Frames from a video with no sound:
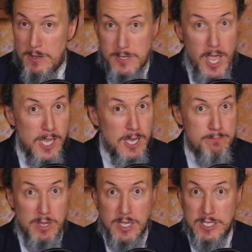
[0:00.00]
Take
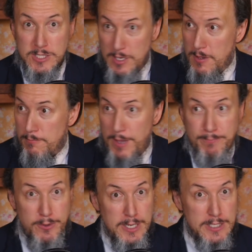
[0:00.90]
them, because
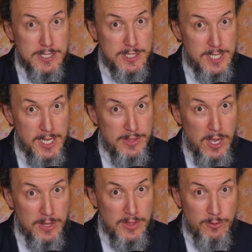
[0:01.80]
people need to see
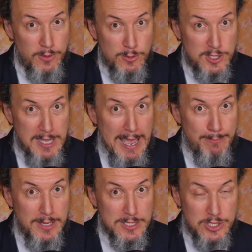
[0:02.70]
those
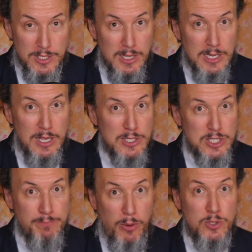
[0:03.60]
tablets. It's
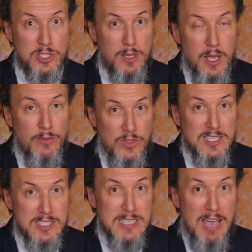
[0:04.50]
supposed to,
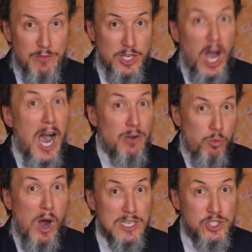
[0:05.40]
this is,
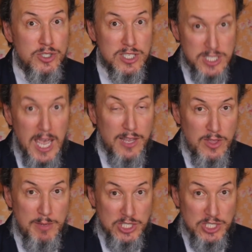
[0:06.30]
God wants you to take them.